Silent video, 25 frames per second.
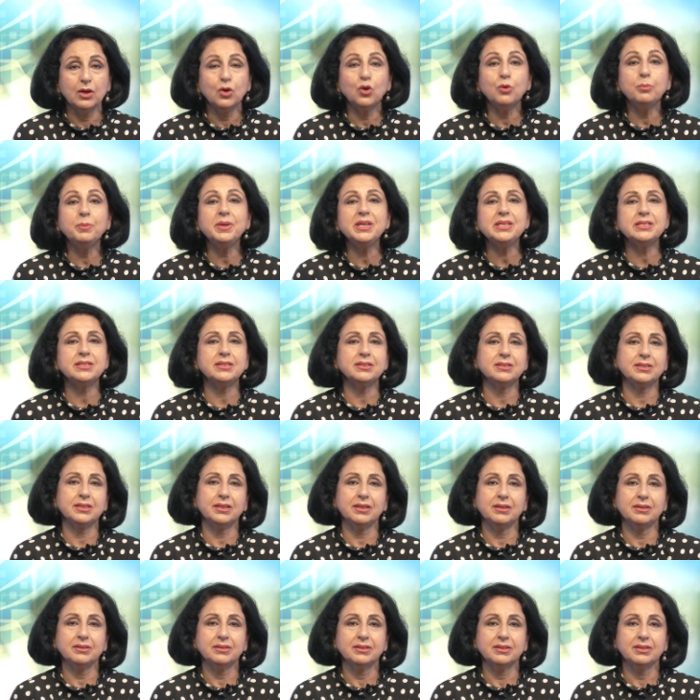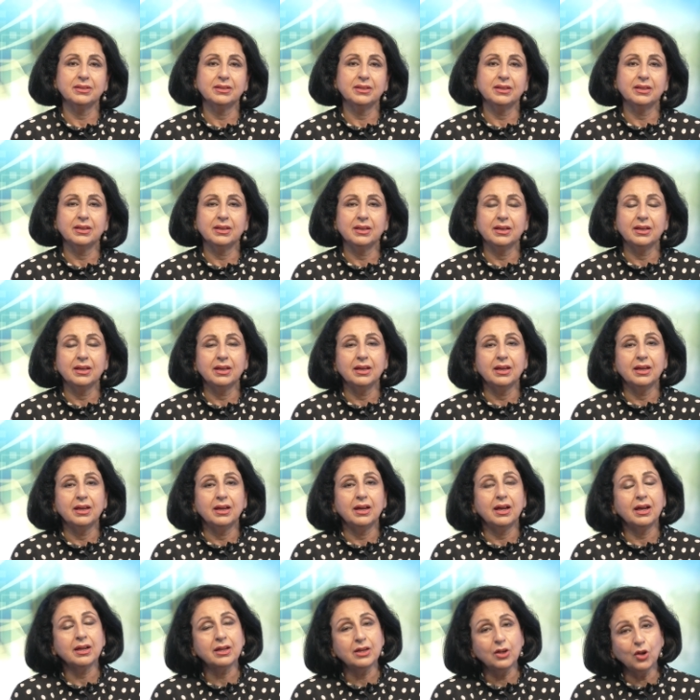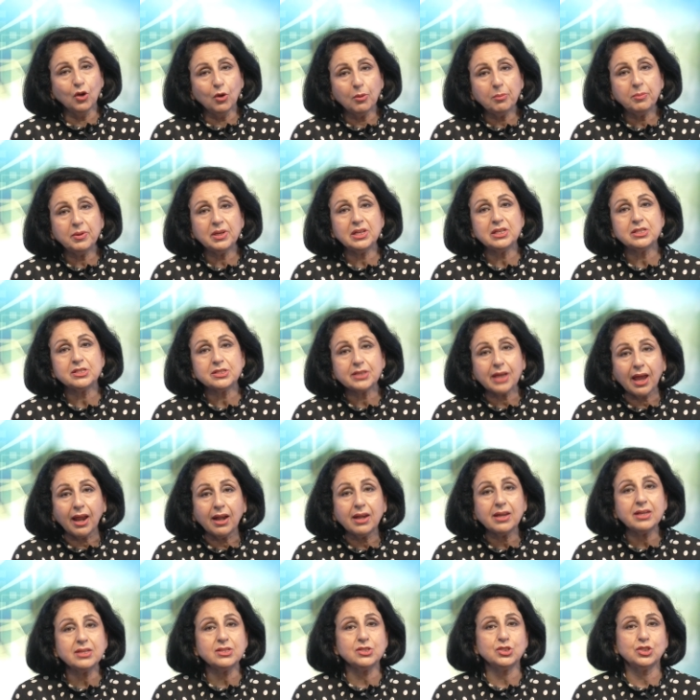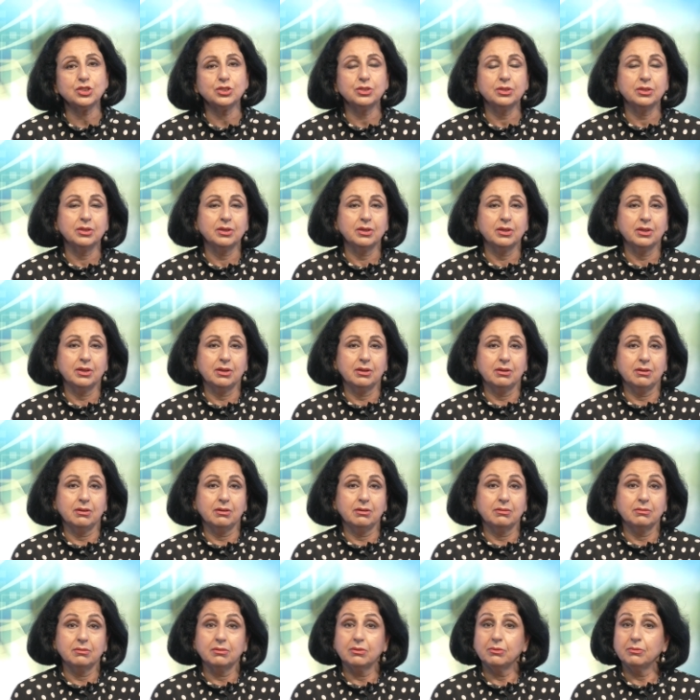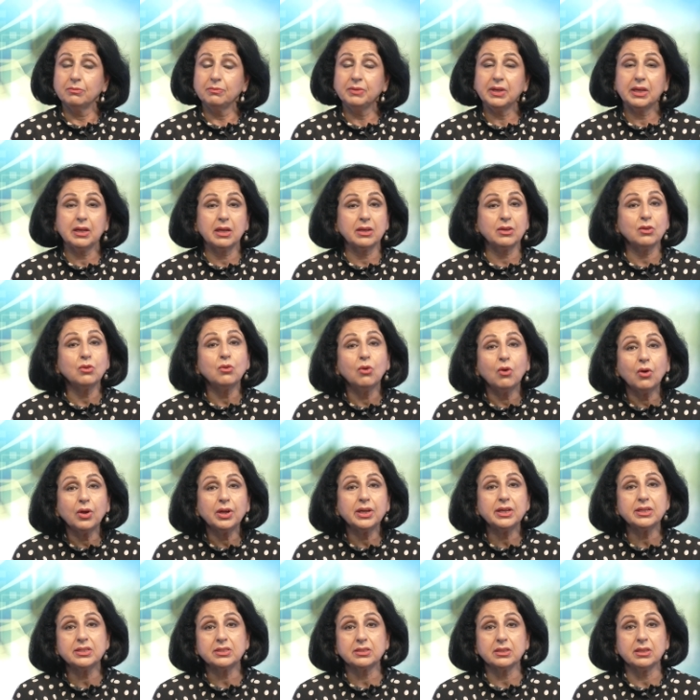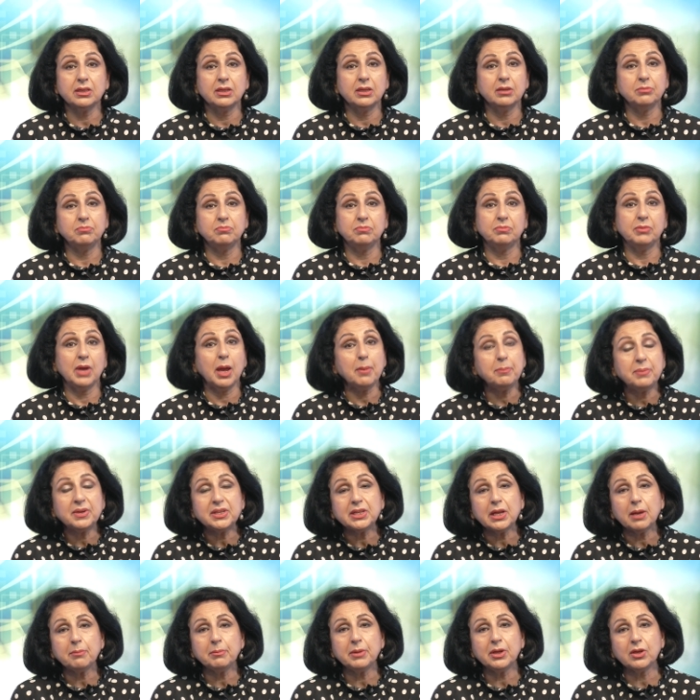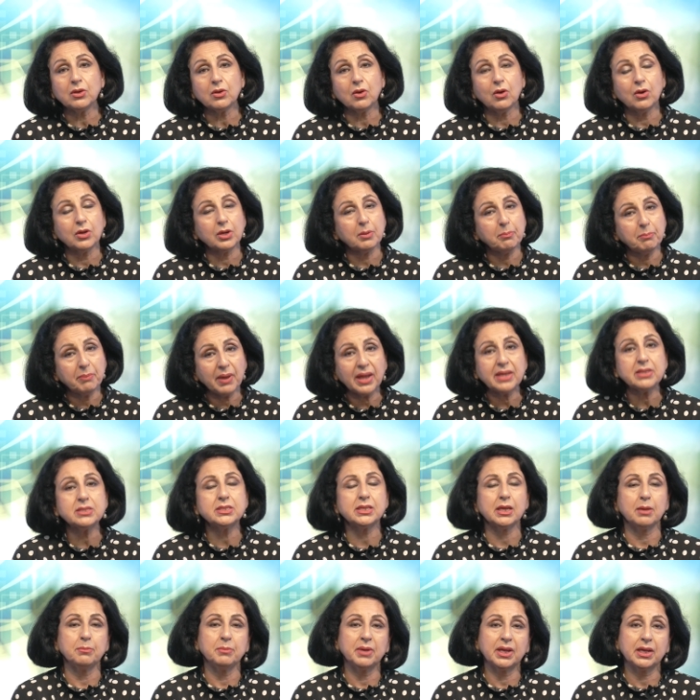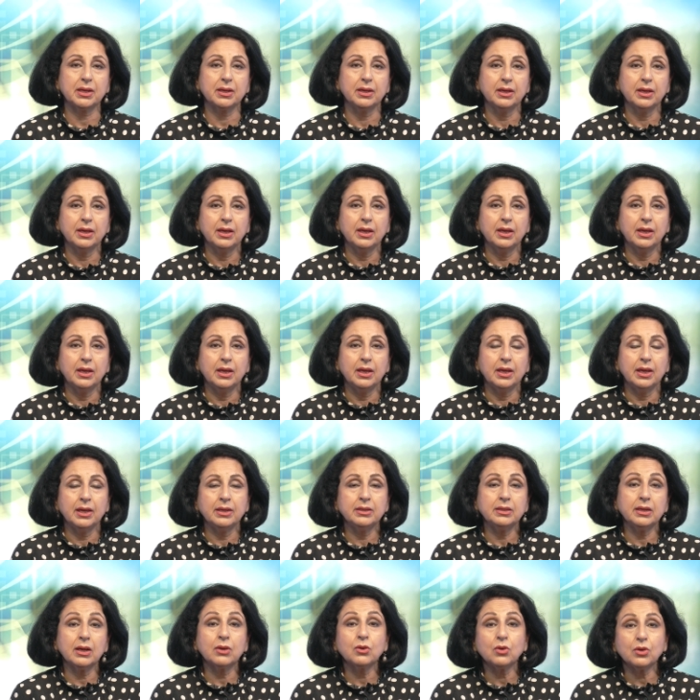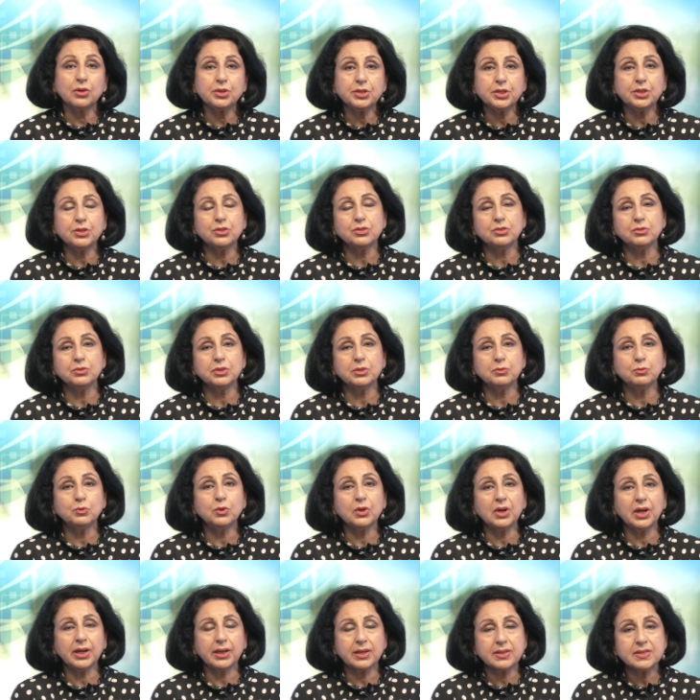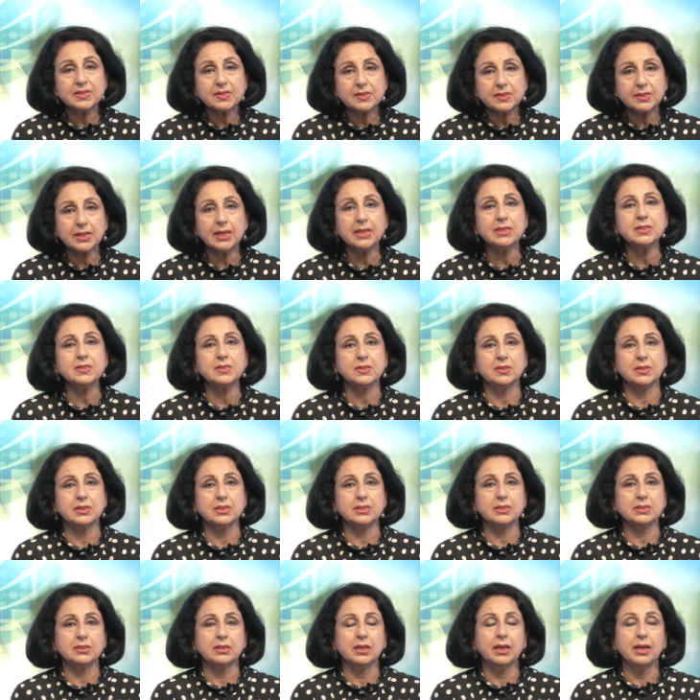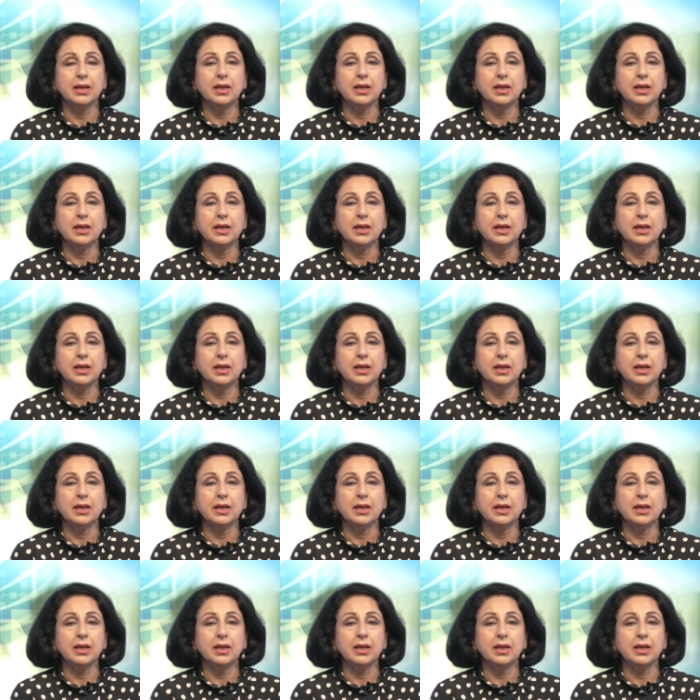Obesity, a global challenge, we can call it an epidemic or a pandemic, and according to the world consensus,